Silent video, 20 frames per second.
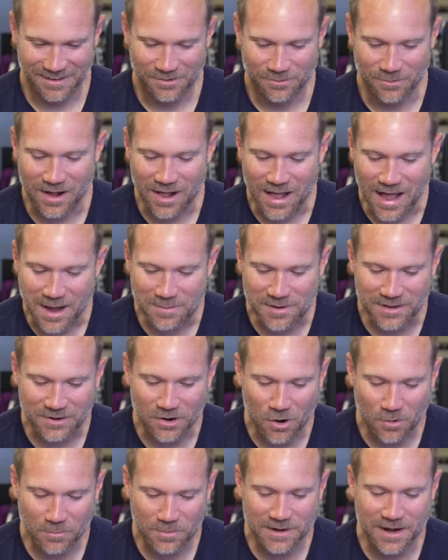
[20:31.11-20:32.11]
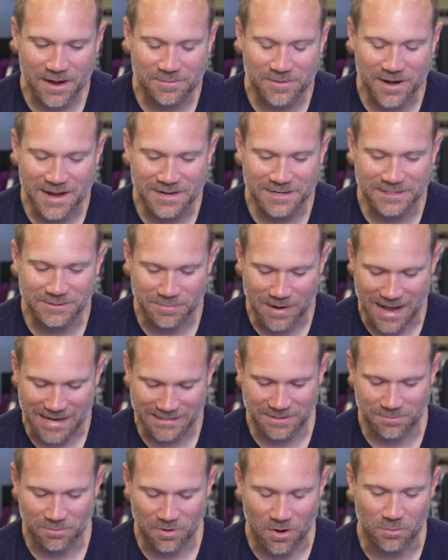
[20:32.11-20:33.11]
Well, I mean, opening up 90s
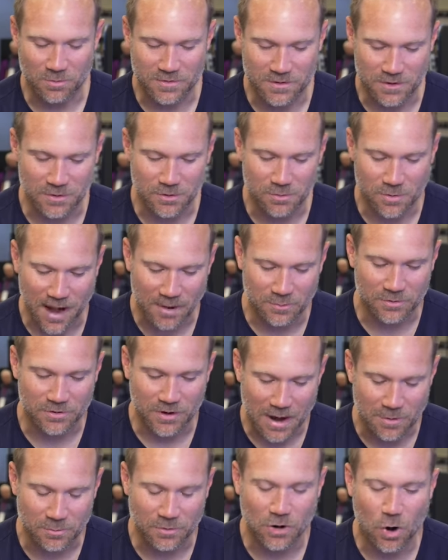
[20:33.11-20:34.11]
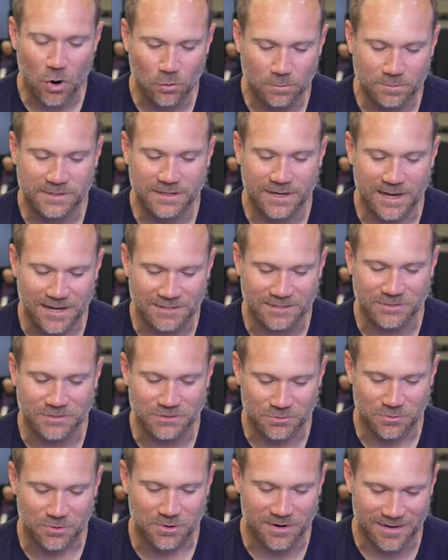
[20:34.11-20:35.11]
basketball with you, I would, I would hope to get
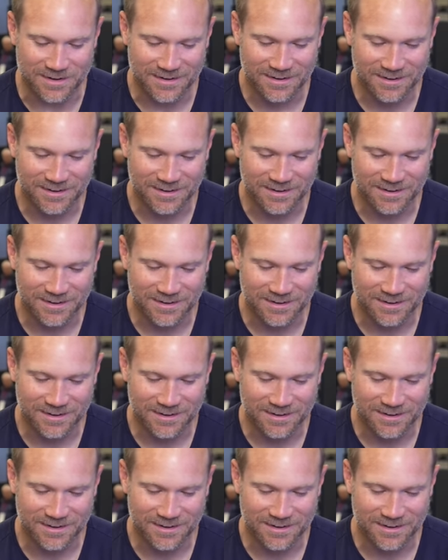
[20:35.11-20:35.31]
destroyed.